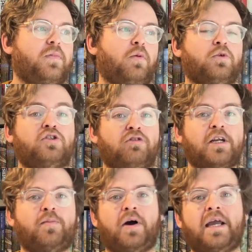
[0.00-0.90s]
was
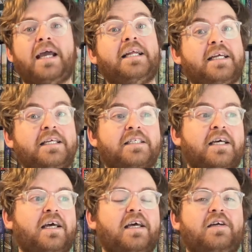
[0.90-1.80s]
tricked by Hades
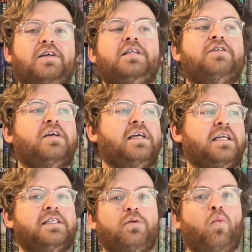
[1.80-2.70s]
into
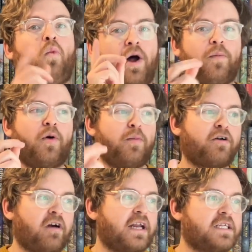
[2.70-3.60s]
eating one
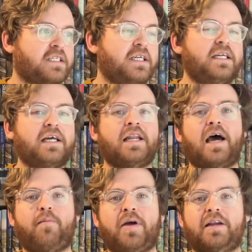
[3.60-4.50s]
pomegranate seed, and
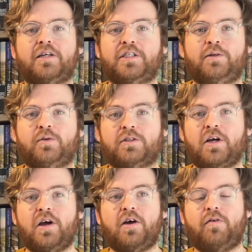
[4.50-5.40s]
that meant that she was
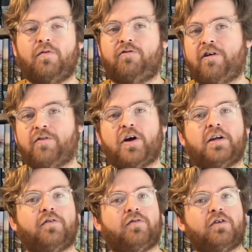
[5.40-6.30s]
forever kind
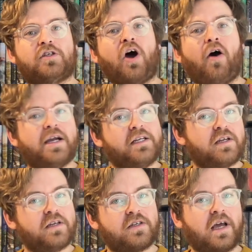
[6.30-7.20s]
of tied
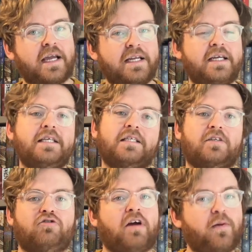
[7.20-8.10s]
to Hades
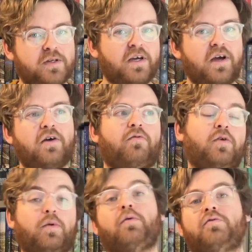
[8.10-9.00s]
and trapped
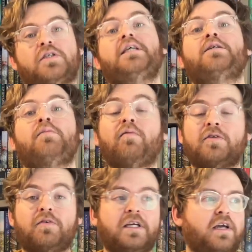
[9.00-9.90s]
for 6 months
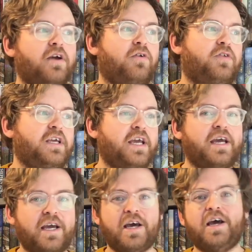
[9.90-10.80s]
of the
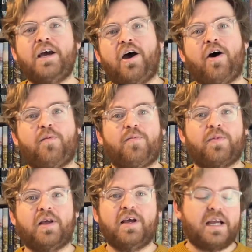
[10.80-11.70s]
year
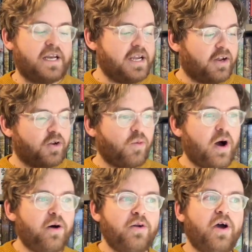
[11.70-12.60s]
in the
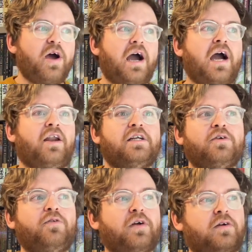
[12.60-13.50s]
underworld. And I
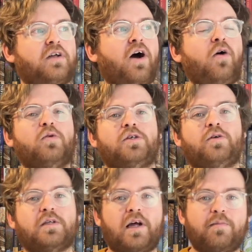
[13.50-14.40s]
do think, I was like, oh, so
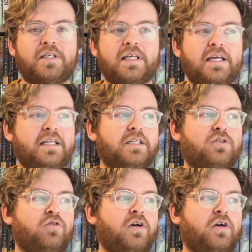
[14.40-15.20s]
it's like Mercedes